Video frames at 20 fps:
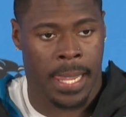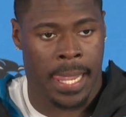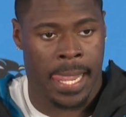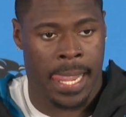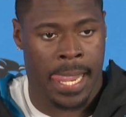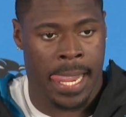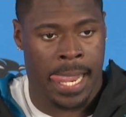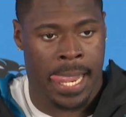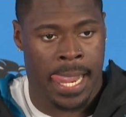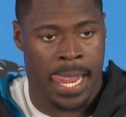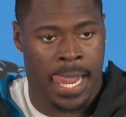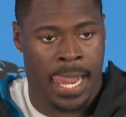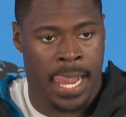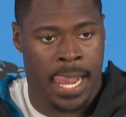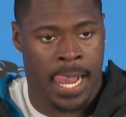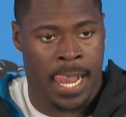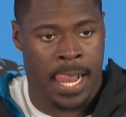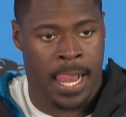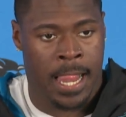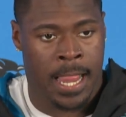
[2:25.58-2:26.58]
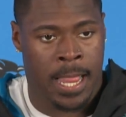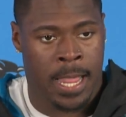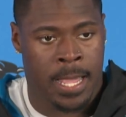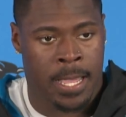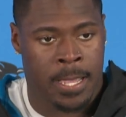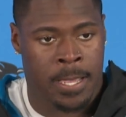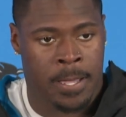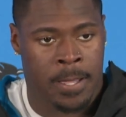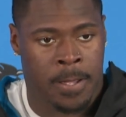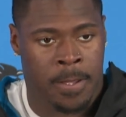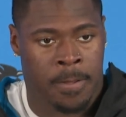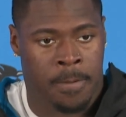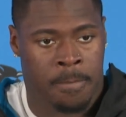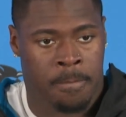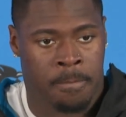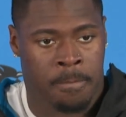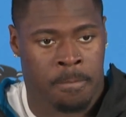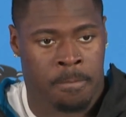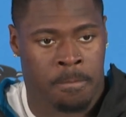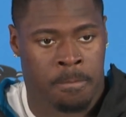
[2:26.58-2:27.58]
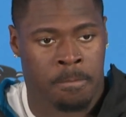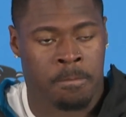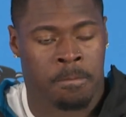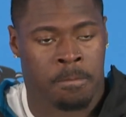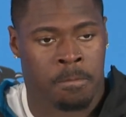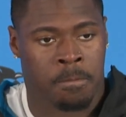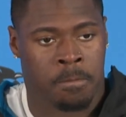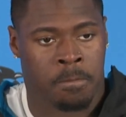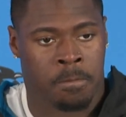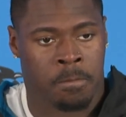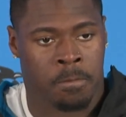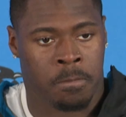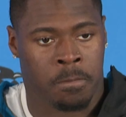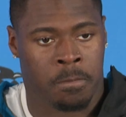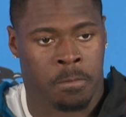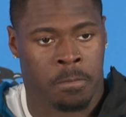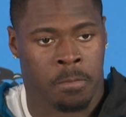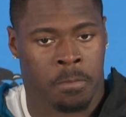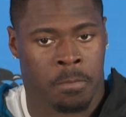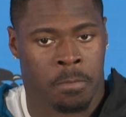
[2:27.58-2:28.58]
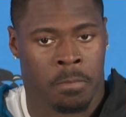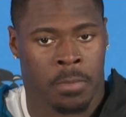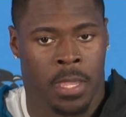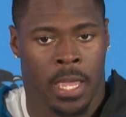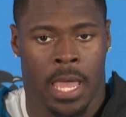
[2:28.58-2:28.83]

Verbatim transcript: What's fun about playing in this scheme versus a four three?